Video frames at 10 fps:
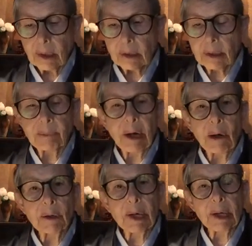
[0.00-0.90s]

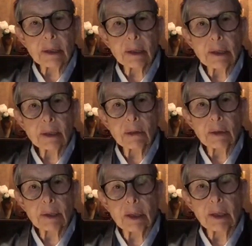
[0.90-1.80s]
somehow he entered into
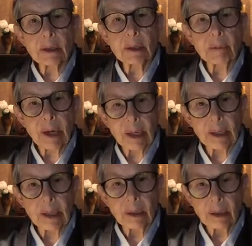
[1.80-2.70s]
a samadhi.